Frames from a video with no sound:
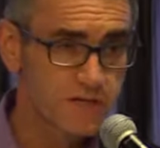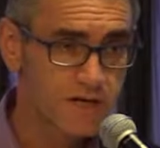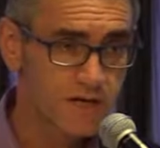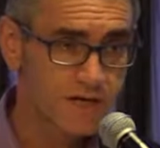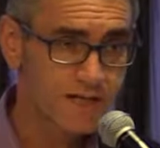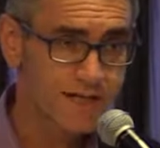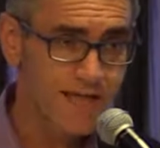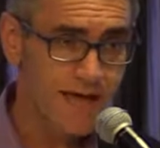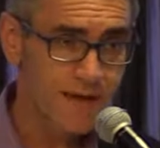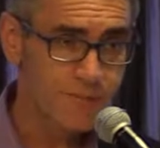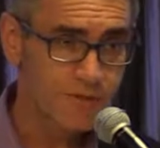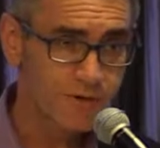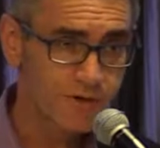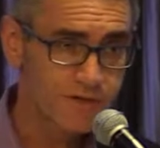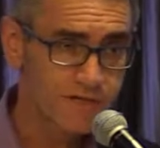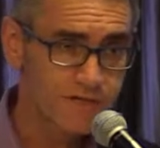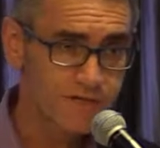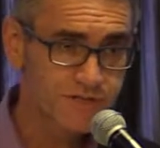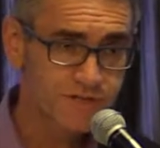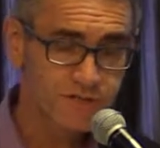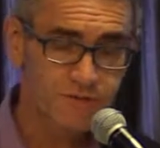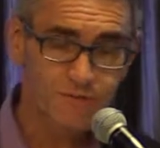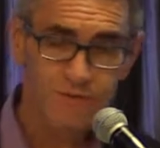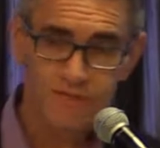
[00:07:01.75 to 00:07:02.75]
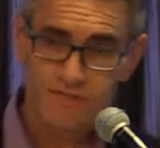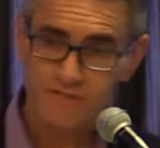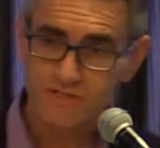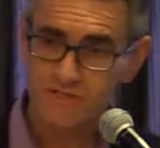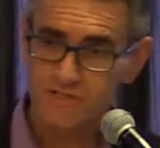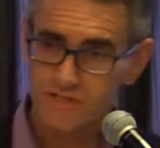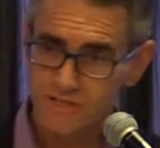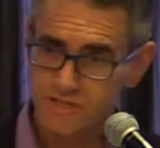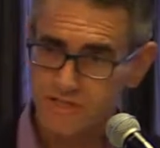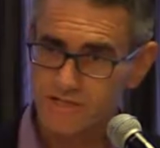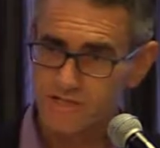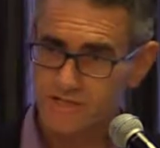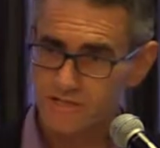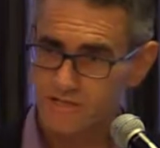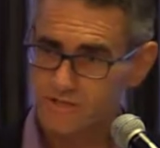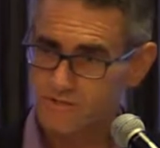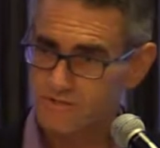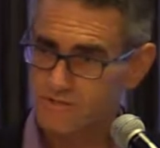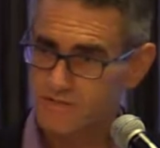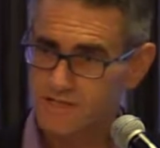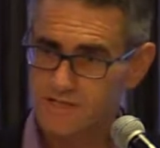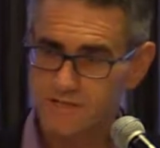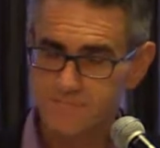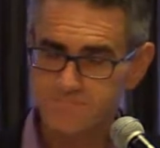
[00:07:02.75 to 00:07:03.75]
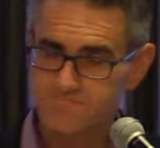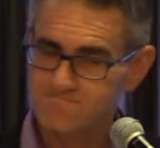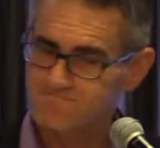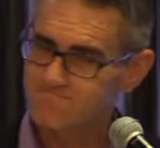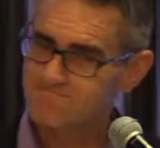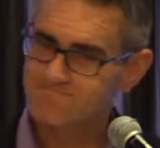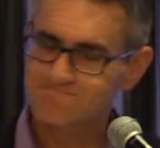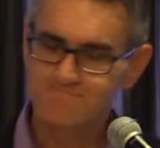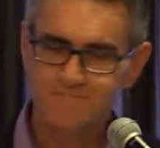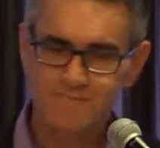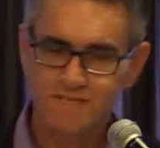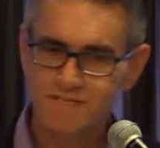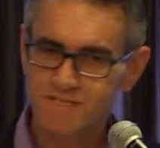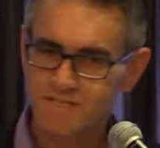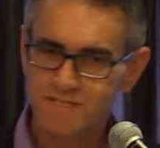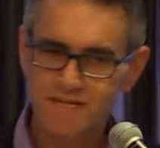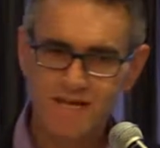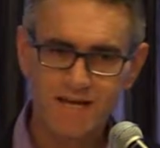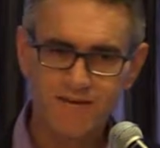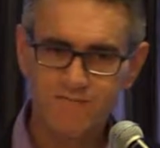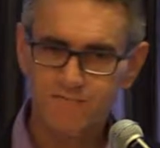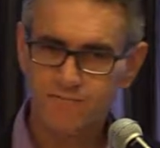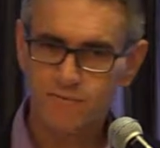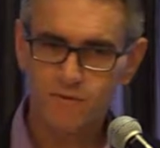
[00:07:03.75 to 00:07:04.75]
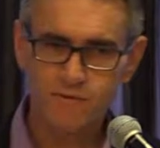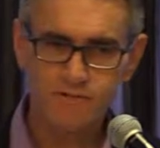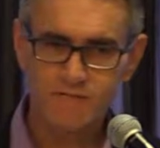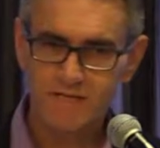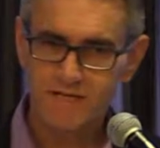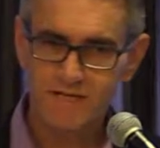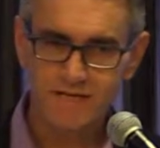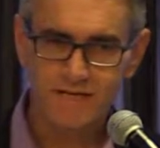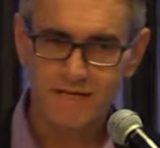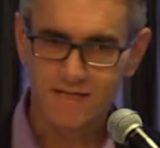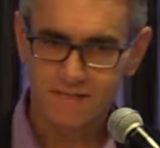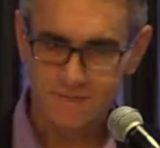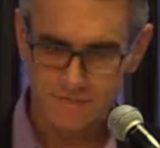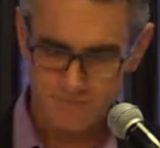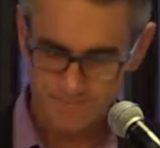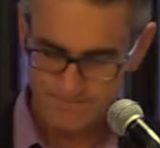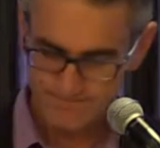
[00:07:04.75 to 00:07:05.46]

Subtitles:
and collaboration, which as an industry isn't our forte yet.